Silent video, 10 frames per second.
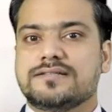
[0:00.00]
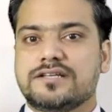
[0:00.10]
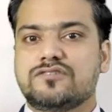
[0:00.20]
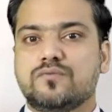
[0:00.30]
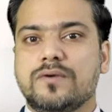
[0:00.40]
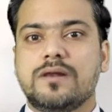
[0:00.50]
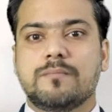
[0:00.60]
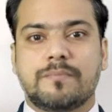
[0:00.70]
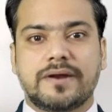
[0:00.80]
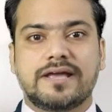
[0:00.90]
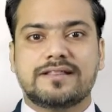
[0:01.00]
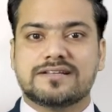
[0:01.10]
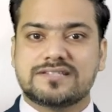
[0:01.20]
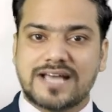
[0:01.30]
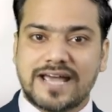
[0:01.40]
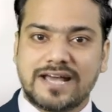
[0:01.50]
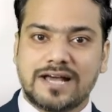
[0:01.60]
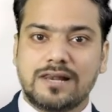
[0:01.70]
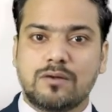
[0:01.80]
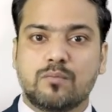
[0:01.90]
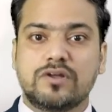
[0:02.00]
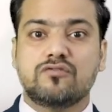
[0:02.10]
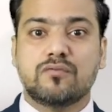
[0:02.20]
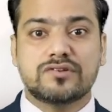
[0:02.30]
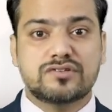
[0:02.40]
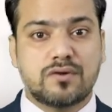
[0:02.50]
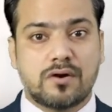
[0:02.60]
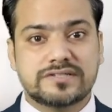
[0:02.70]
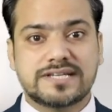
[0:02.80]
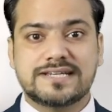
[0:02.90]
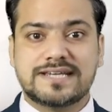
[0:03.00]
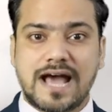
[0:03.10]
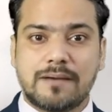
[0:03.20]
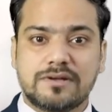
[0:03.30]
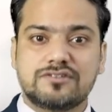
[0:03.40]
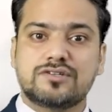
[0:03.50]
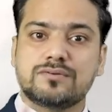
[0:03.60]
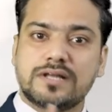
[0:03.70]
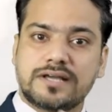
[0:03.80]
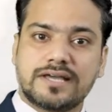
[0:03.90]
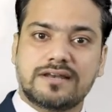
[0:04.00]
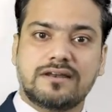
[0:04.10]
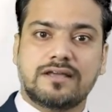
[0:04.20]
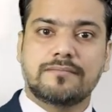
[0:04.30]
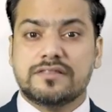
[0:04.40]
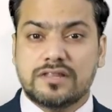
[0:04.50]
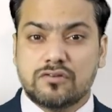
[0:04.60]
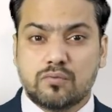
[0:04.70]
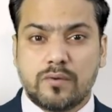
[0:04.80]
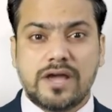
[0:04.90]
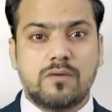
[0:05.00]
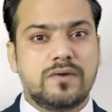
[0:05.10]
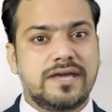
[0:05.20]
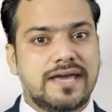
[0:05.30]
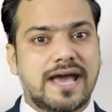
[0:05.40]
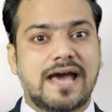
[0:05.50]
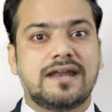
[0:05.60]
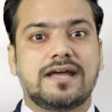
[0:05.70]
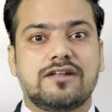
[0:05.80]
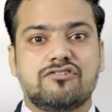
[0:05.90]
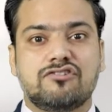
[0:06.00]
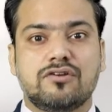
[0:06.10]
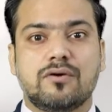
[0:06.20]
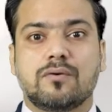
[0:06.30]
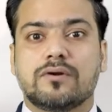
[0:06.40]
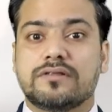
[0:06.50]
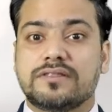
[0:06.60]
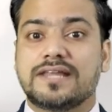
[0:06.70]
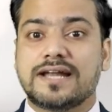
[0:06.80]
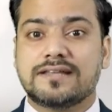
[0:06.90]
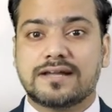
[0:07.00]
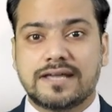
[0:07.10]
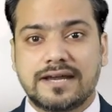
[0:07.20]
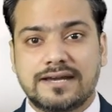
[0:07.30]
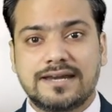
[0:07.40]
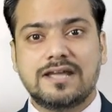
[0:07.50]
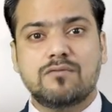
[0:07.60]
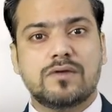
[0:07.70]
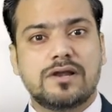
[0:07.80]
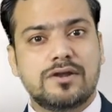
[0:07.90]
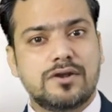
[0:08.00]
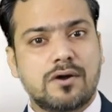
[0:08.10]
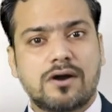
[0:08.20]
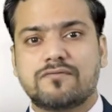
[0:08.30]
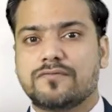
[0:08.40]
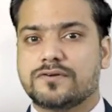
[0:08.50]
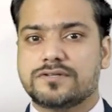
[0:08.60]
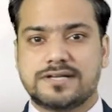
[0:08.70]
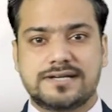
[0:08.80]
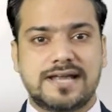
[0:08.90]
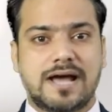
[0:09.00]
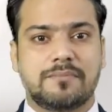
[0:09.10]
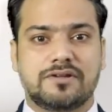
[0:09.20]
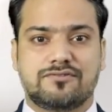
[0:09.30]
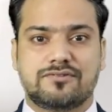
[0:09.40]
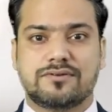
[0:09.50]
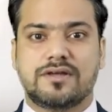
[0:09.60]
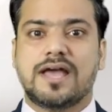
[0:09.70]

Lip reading: This will break the cycle which was causing damage to the kidney. This way we can ensure that the kidney will not further damaged.